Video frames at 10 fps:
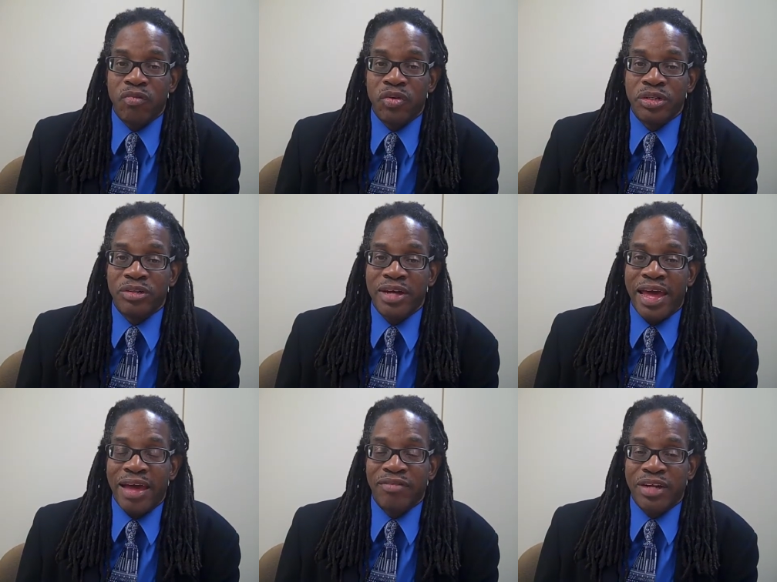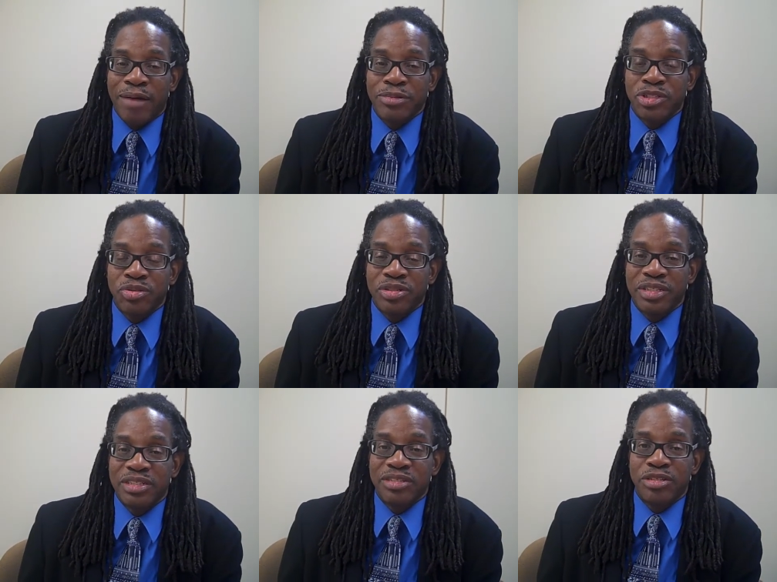will have an
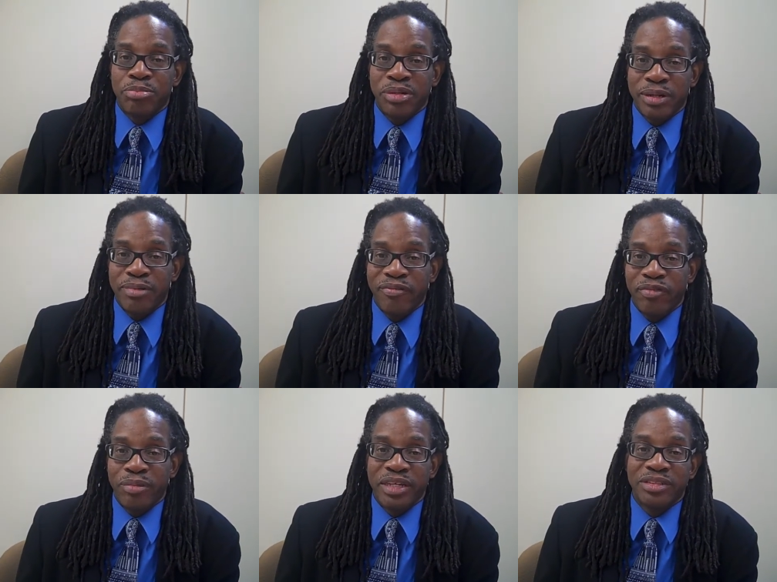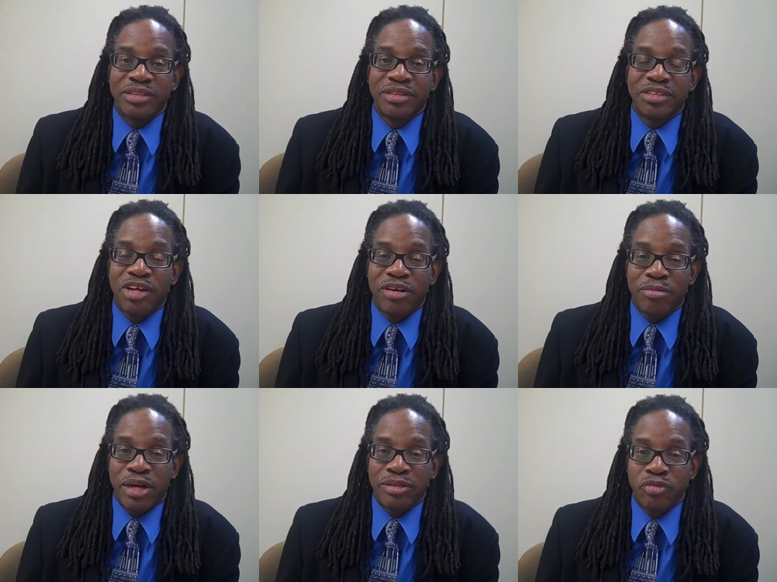opportunity to put up information, talk
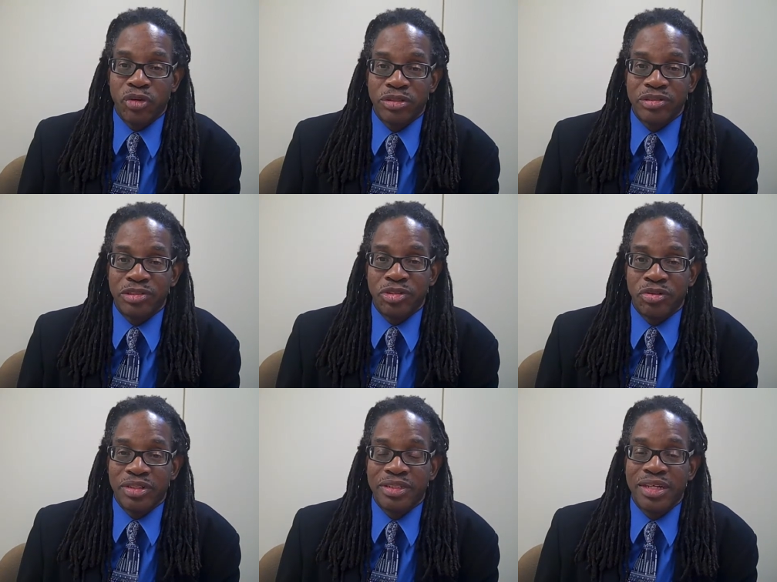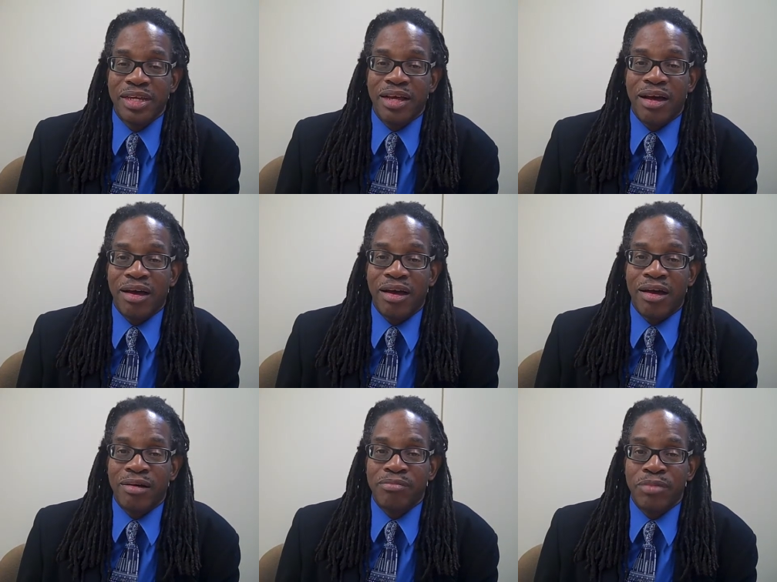about the work they're doing,
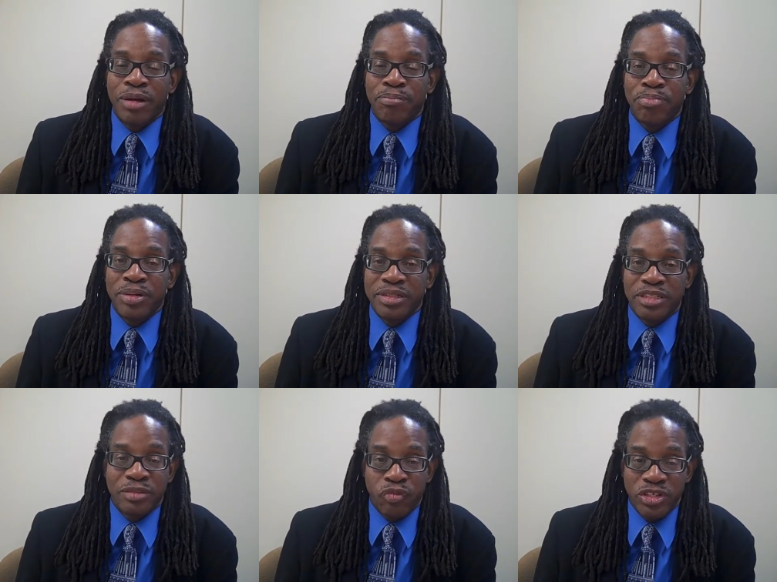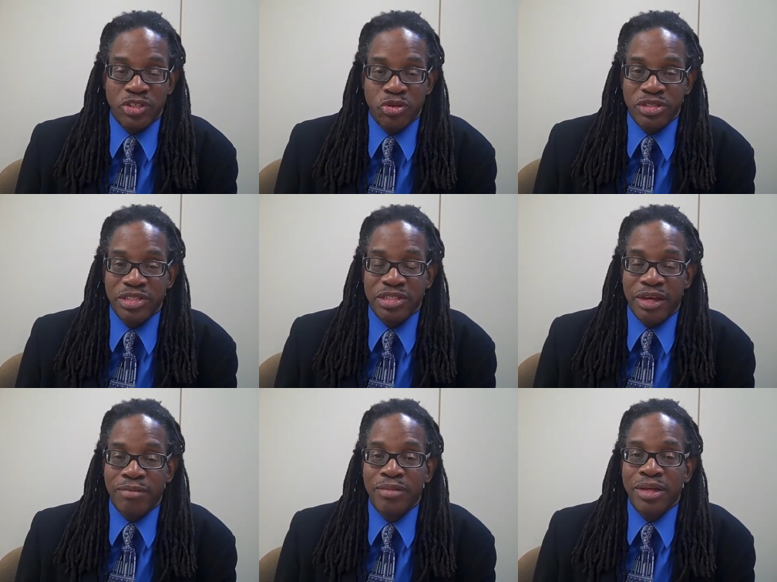put some resources
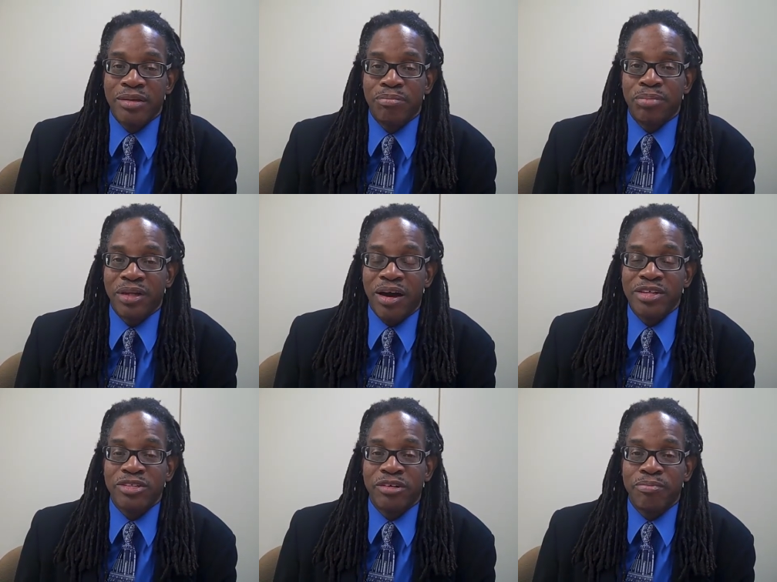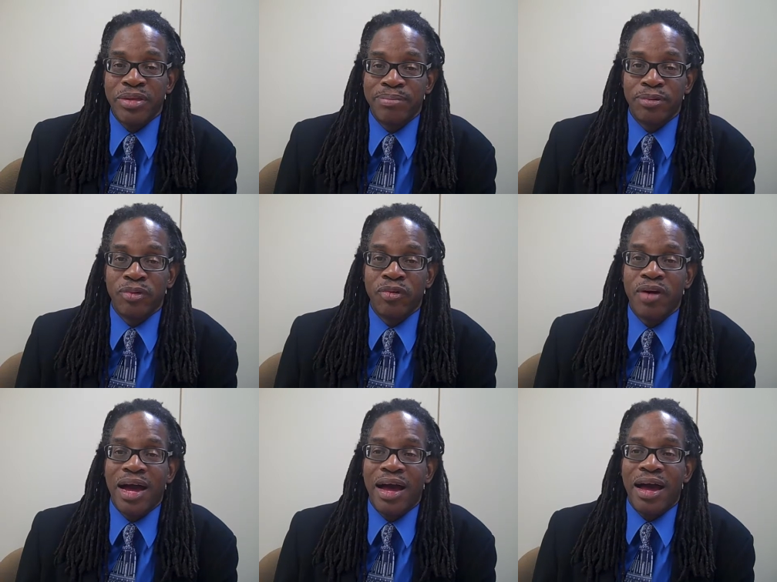up, but also people
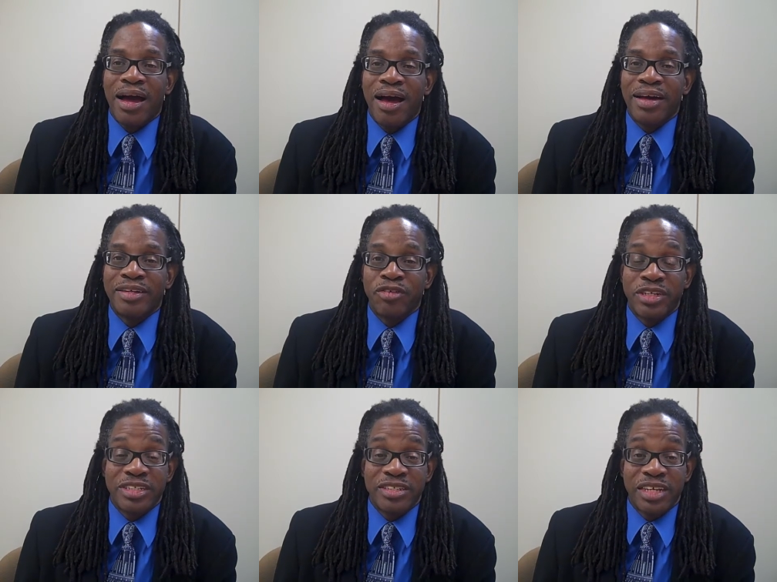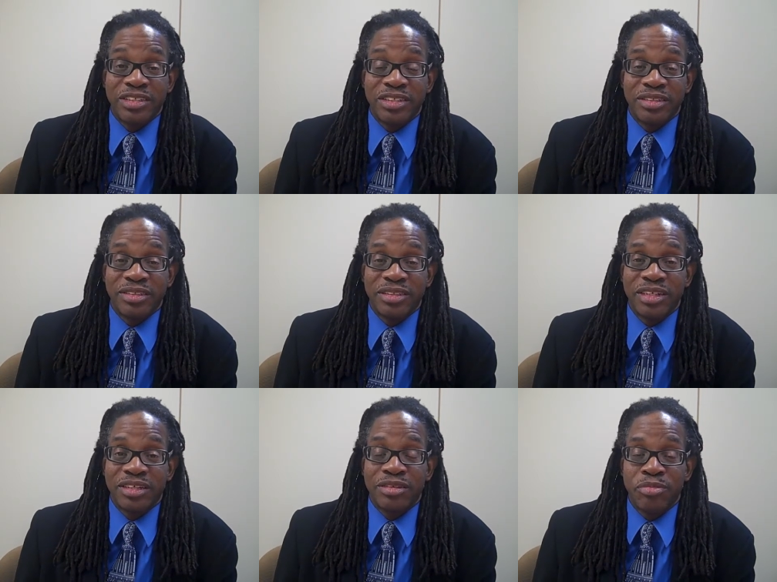and organizations
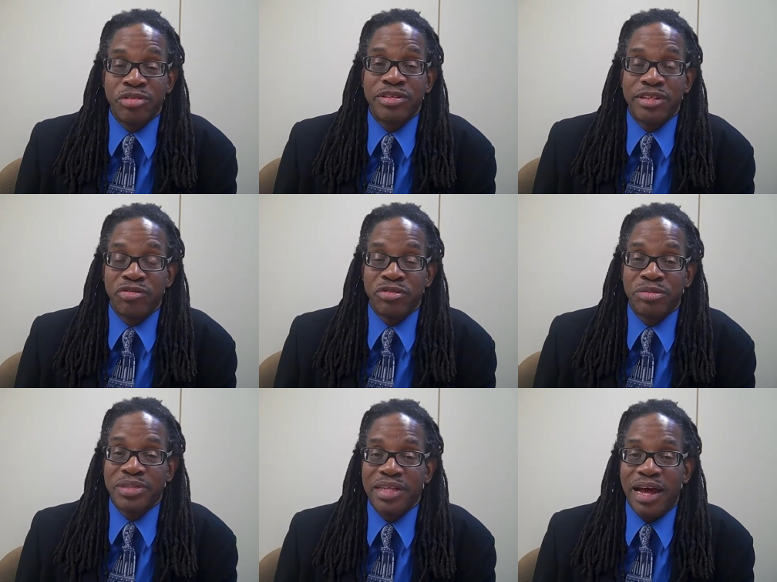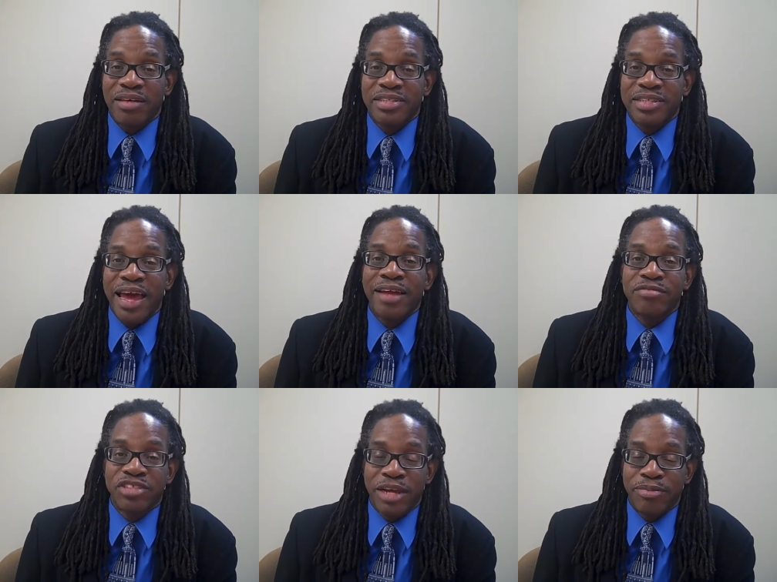and community groups outside
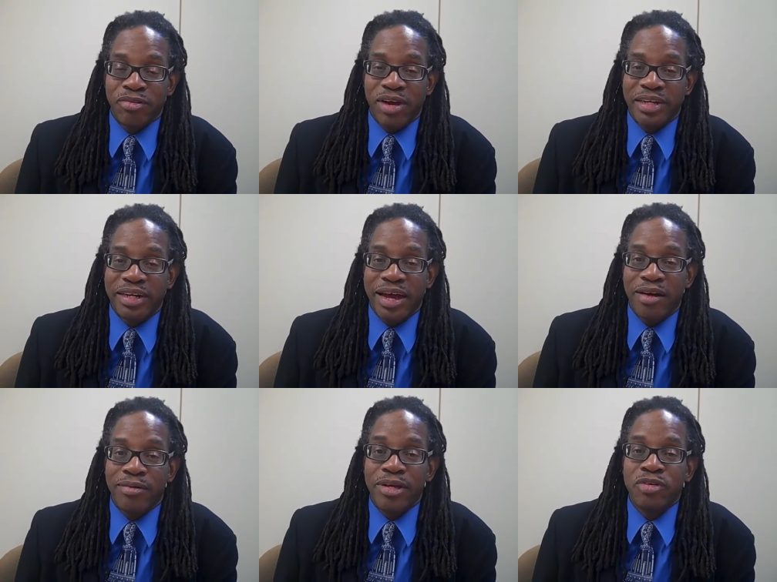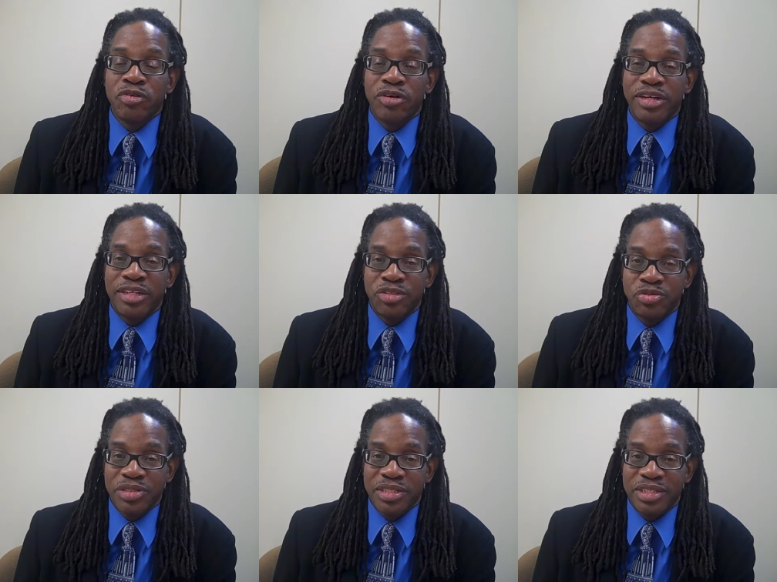of JAPER right now who are
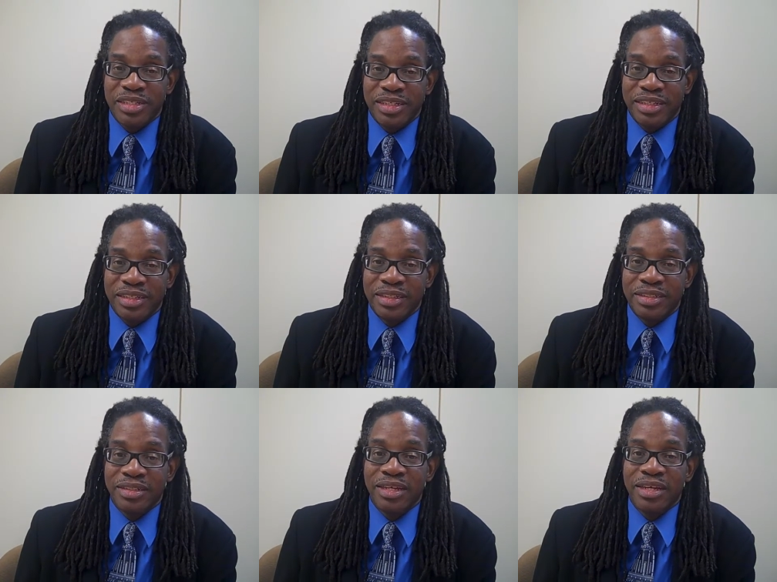interested in